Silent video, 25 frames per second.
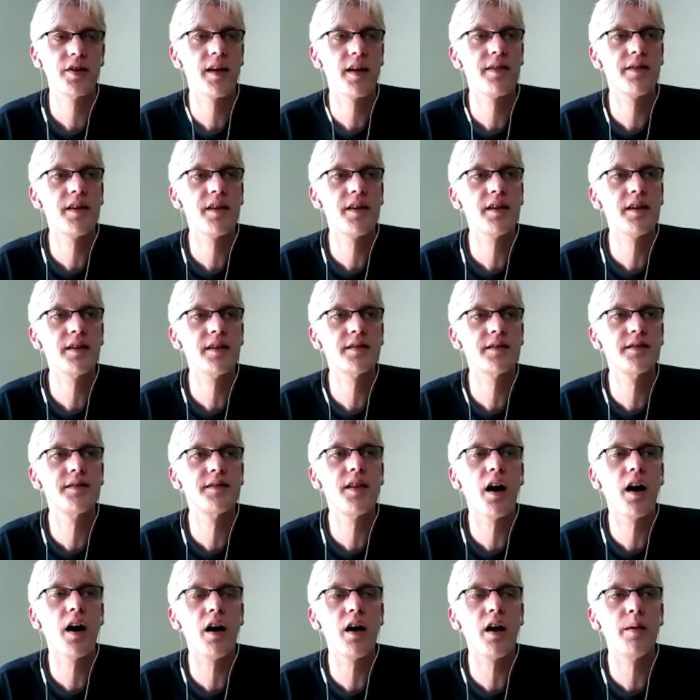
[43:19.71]
I think it's
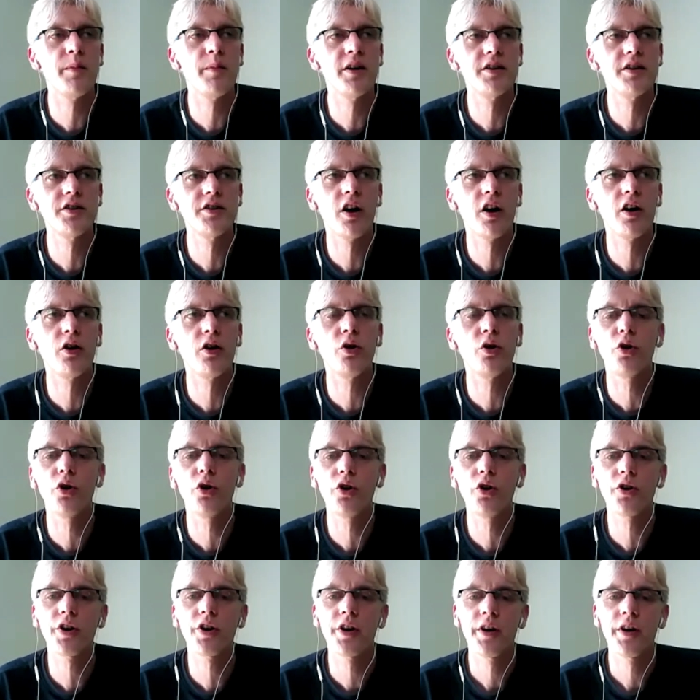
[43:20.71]

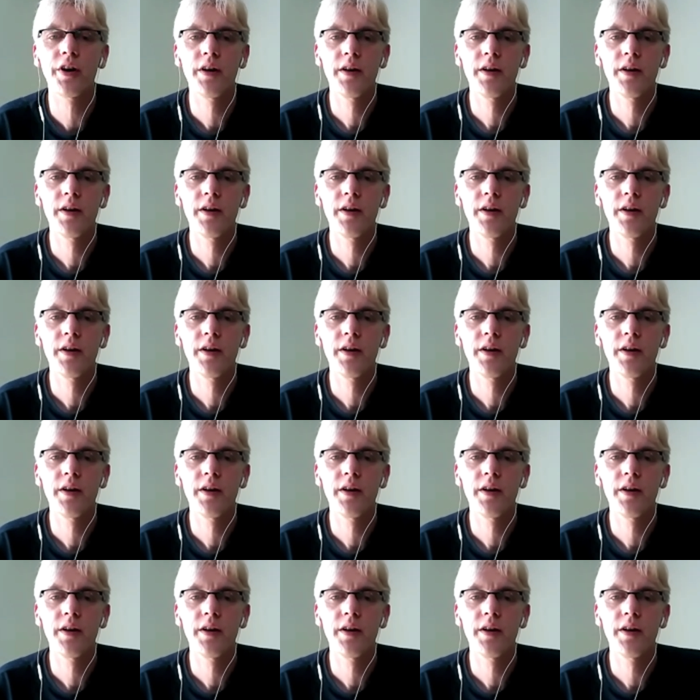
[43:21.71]
dharma.org,